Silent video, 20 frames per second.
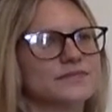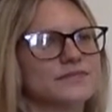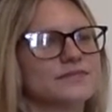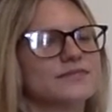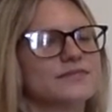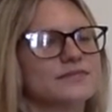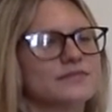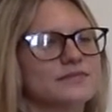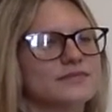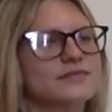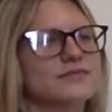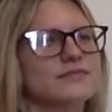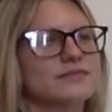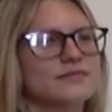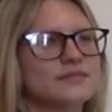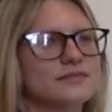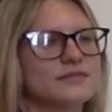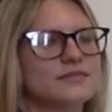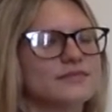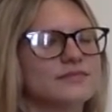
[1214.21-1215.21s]

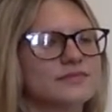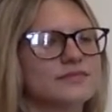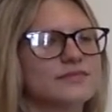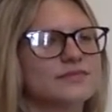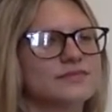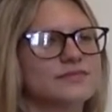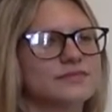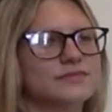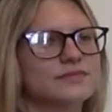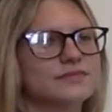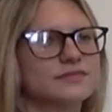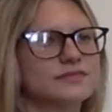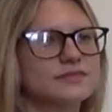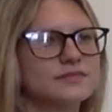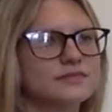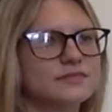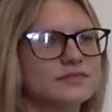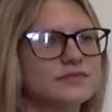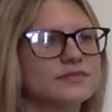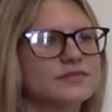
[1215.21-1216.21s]

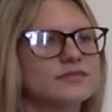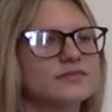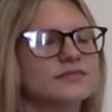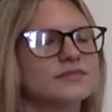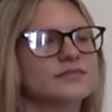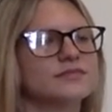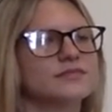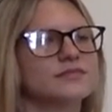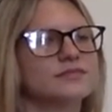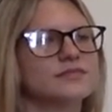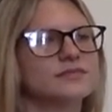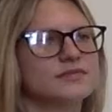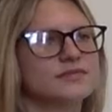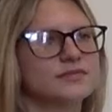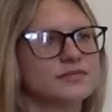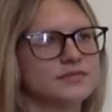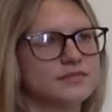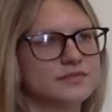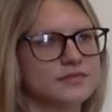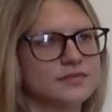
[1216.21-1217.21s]

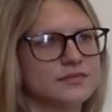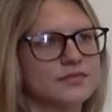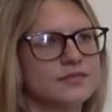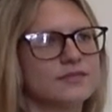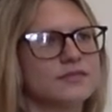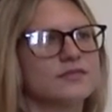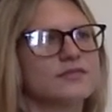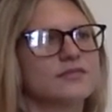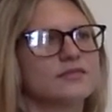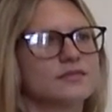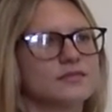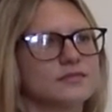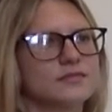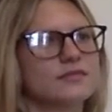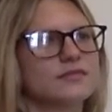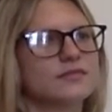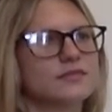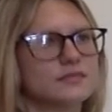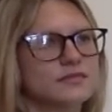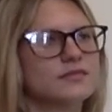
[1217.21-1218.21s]

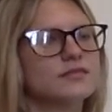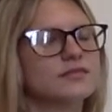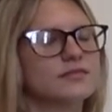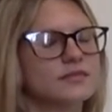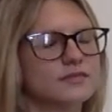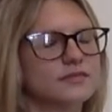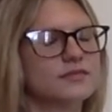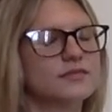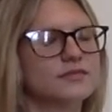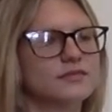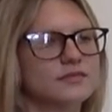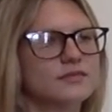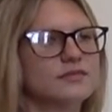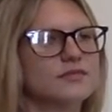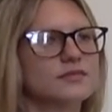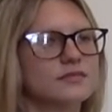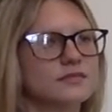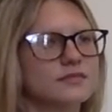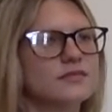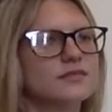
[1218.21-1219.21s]

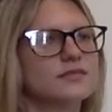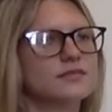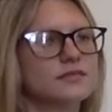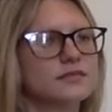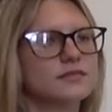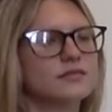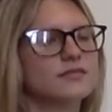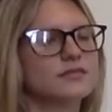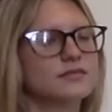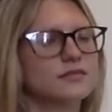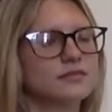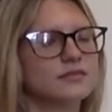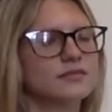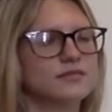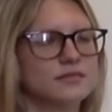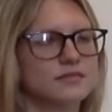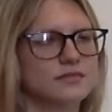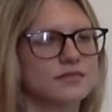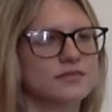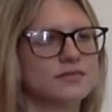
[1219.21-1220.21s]

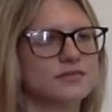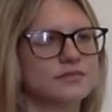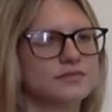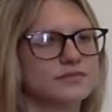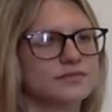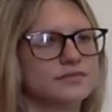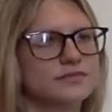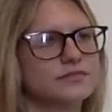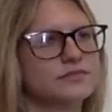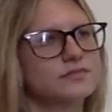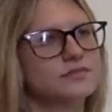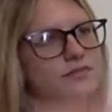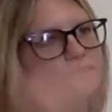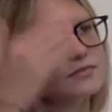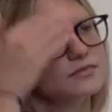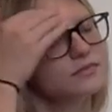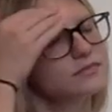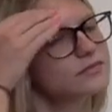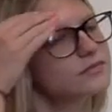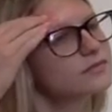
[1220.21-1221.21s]

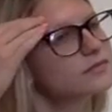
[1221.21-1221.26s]
(silent)